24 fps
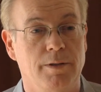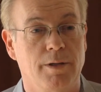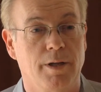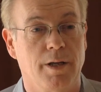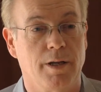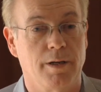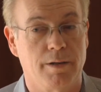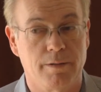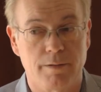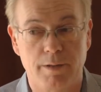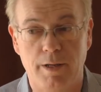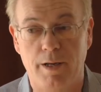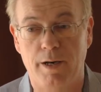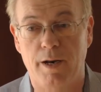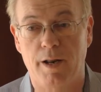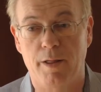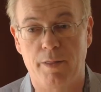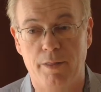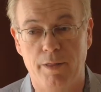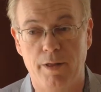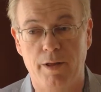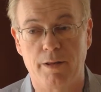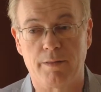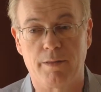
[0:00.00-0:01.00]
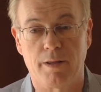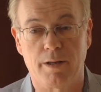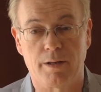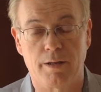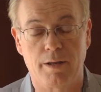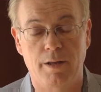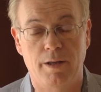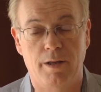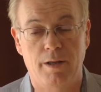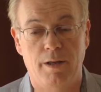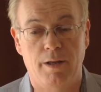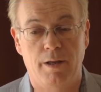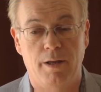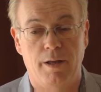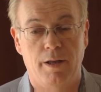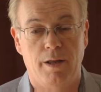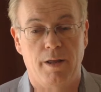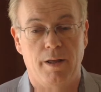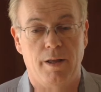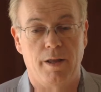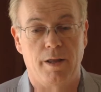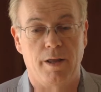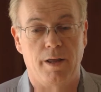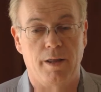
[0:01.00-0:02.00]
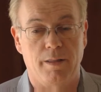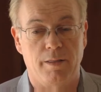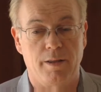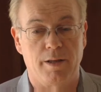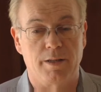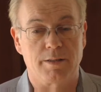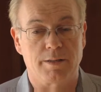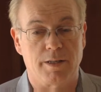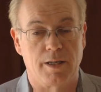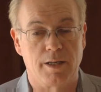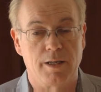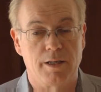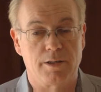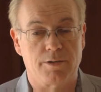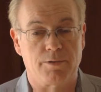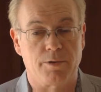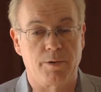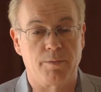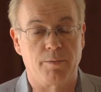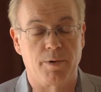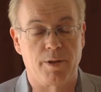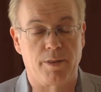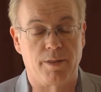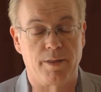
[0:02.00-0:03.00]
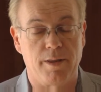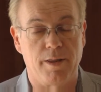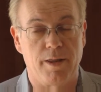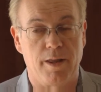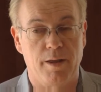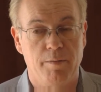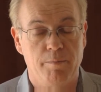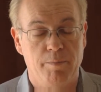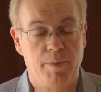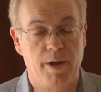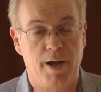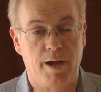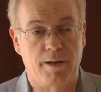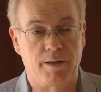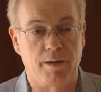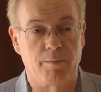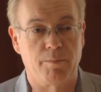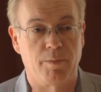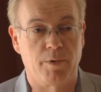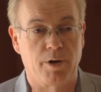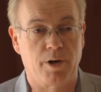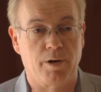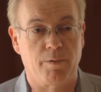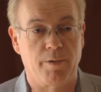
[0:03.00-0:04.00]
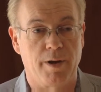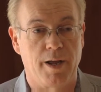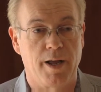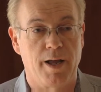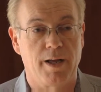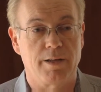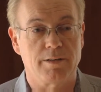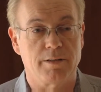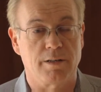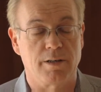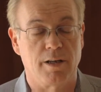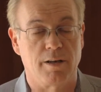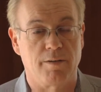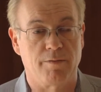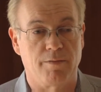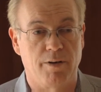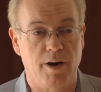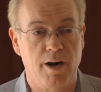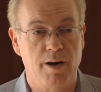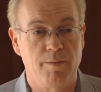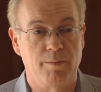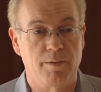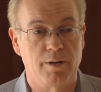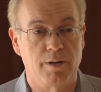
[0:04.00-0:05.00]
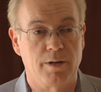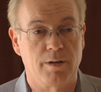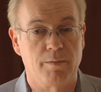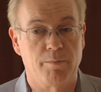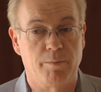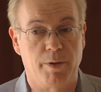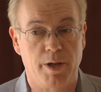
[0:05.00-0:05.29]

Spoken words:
And I think that in this industry, with the impact that mercury has on the environment,